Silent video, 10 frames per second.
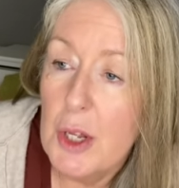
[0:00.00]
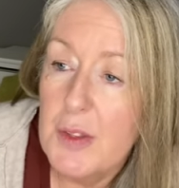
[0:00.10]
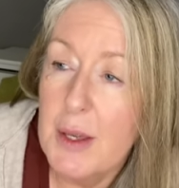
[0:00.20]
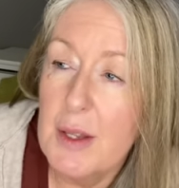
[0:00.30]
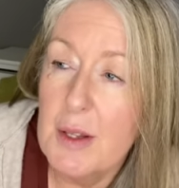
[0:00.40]

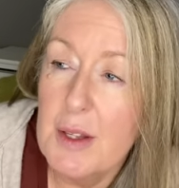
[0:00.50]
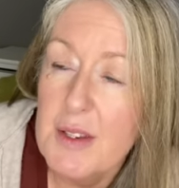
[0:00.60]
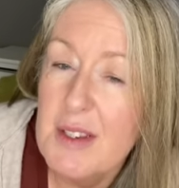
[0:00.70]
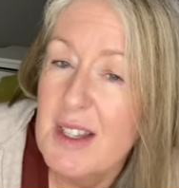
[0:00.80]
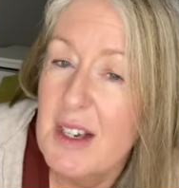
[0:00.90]
They this
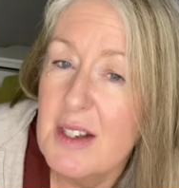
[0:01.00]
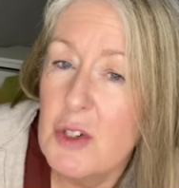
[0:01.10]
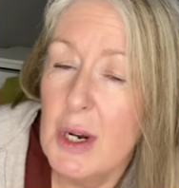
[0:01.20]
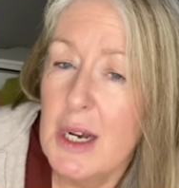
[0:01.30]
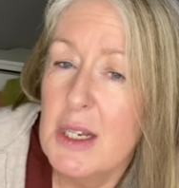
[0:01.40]
is the
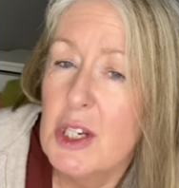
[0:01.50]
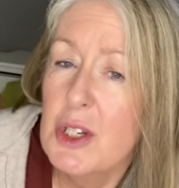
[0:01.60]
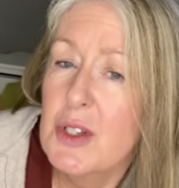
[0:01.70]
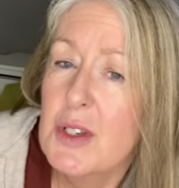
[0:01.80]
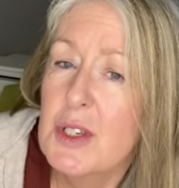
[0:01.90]
extraction
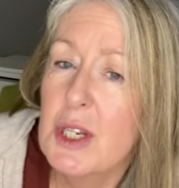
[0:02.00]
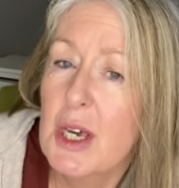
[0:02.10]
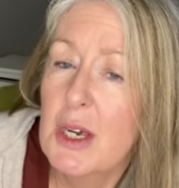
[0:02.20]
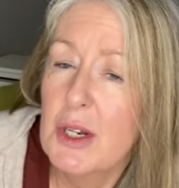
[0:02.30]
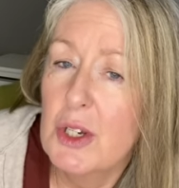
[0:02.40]

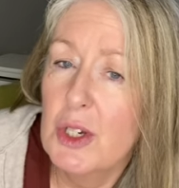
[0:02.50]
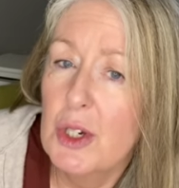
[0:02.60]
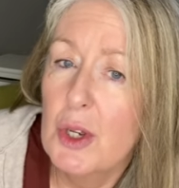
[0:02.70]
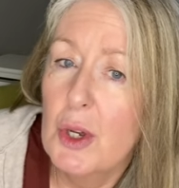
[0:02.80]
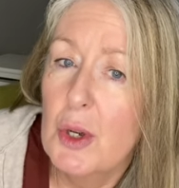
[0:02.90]
stage,
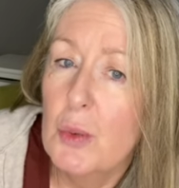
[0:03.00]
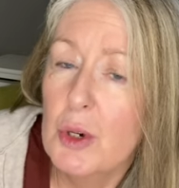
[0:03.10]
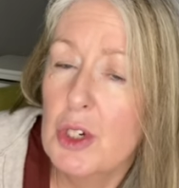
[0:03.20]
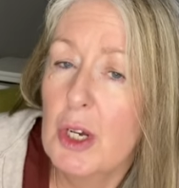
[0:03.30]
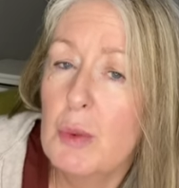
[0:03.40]

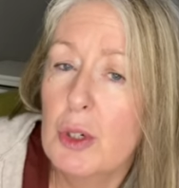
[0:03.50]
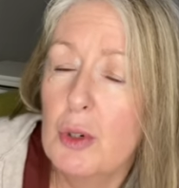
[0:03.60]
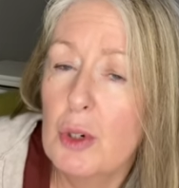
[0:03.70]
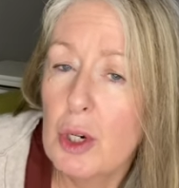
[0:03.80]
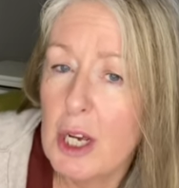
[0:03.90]
which I would
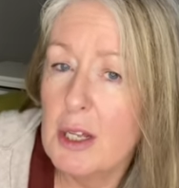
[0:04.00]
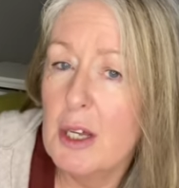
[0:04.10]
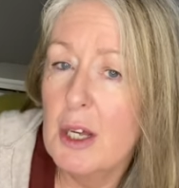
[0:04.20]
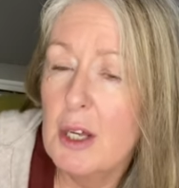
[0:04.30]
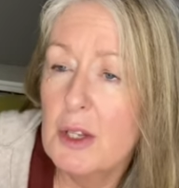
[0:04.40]
call like
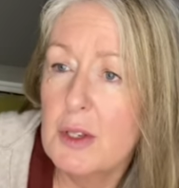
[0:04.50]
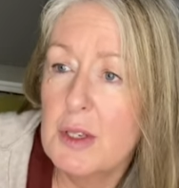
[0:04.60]
the